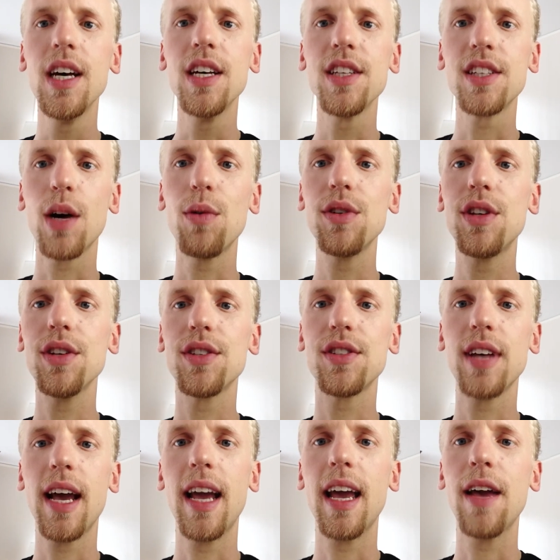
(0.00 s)
So I would just
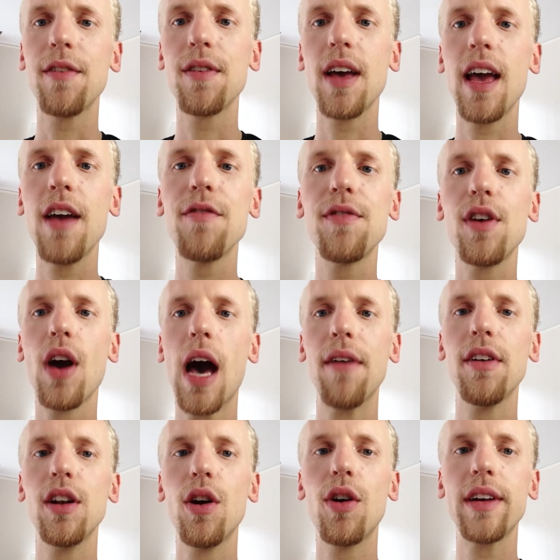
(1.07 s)
say, if you have
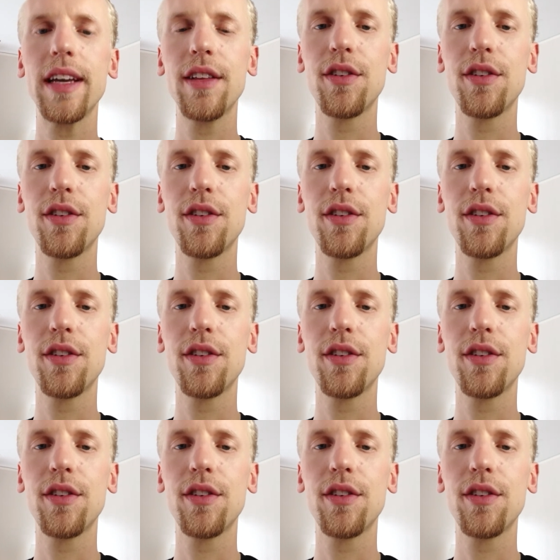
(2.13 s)
a longing